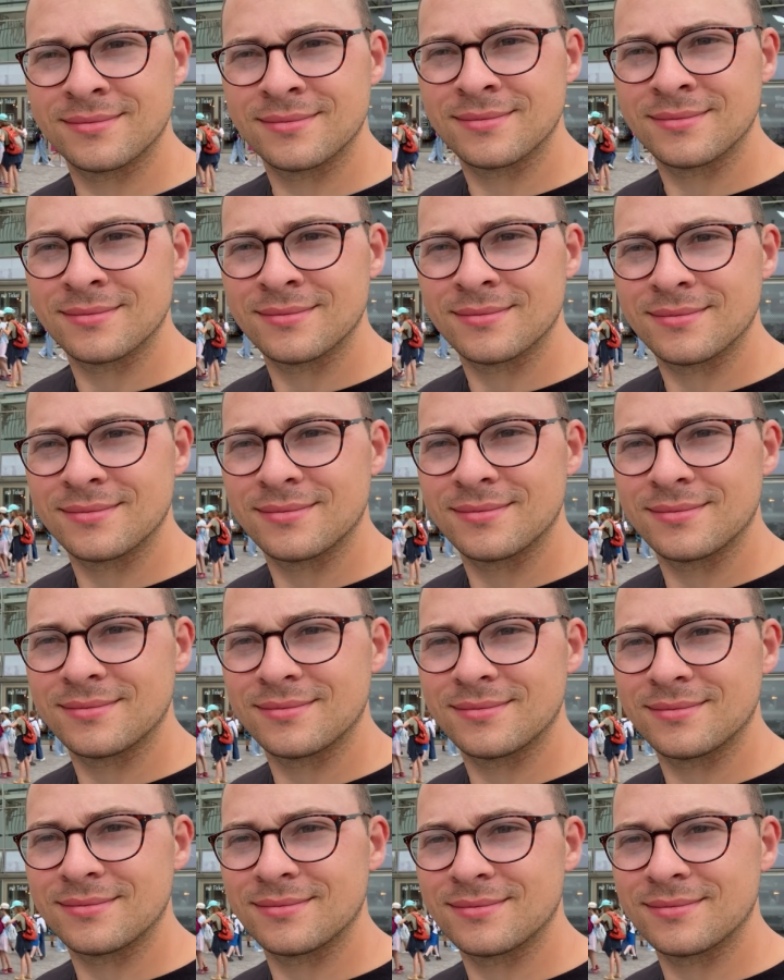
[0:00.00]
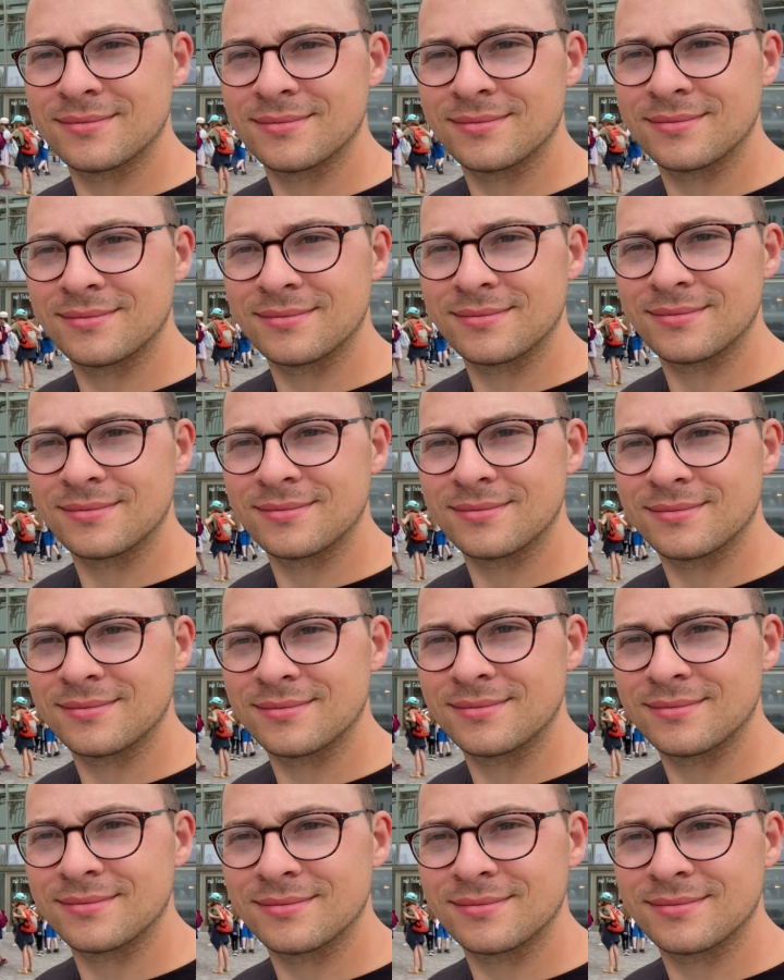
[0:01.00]

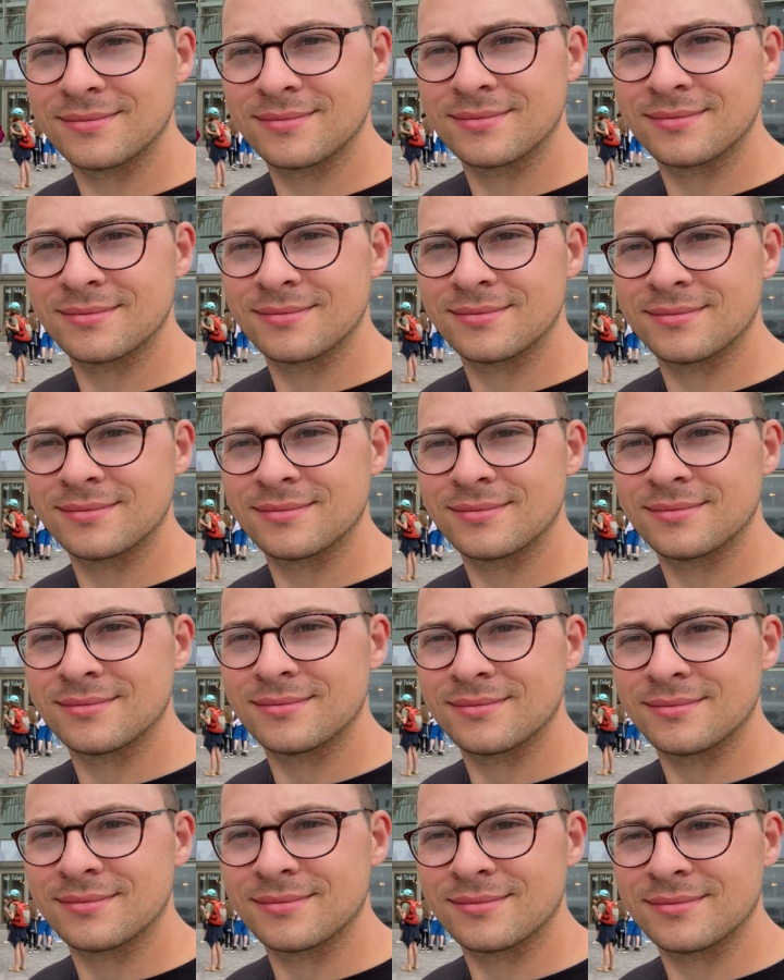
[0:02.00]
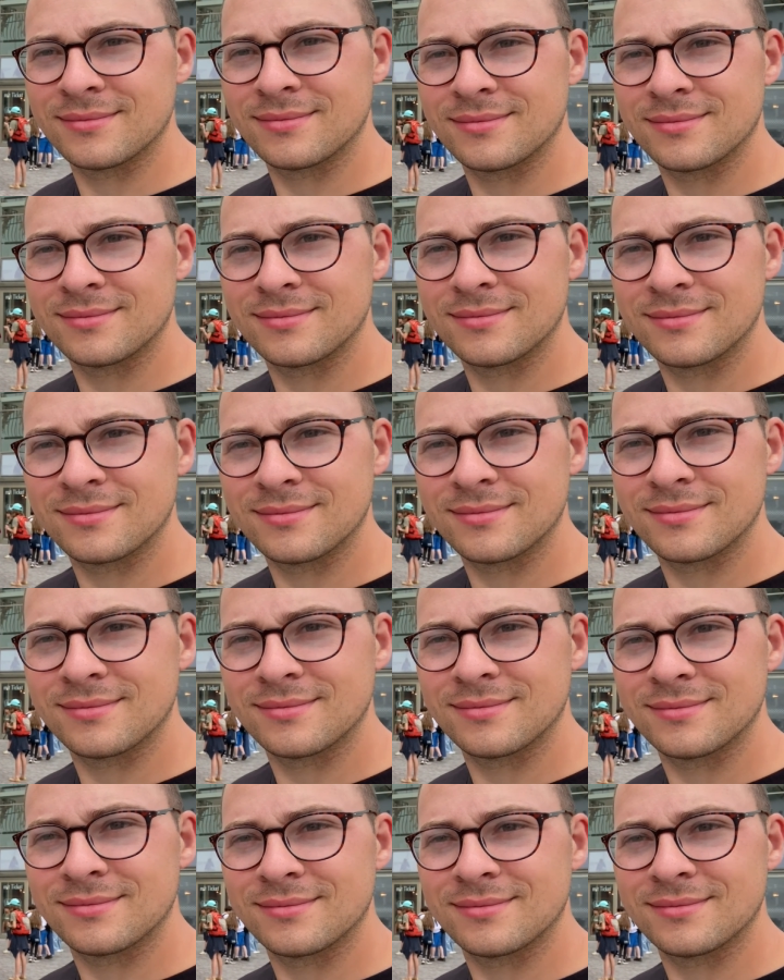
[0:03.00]

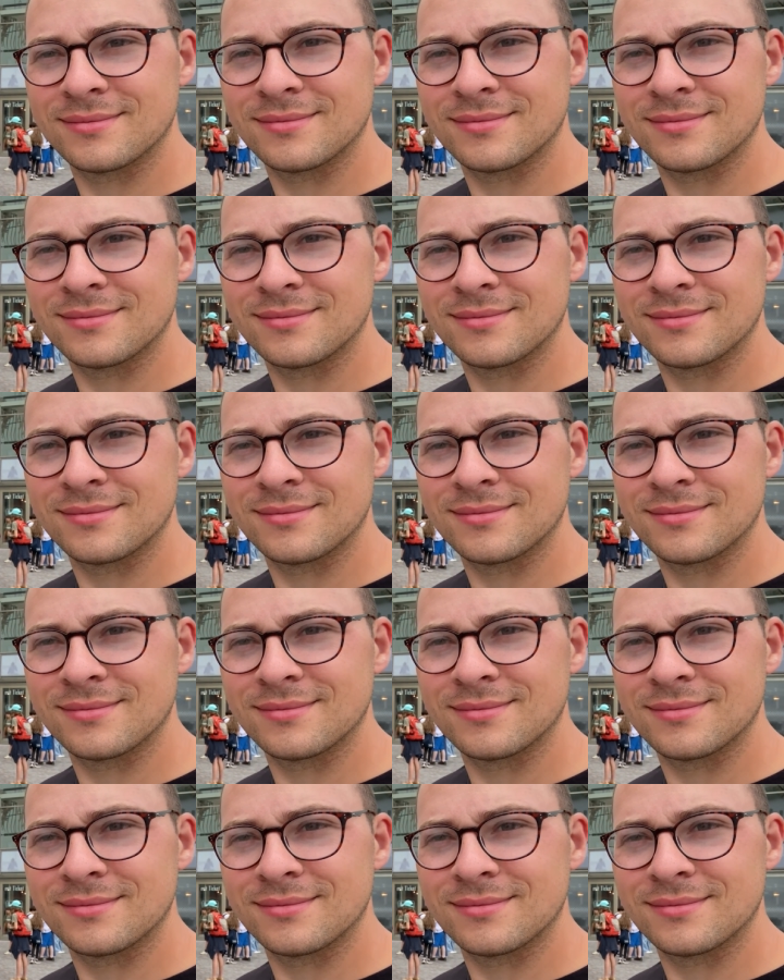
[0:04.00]
[no speech]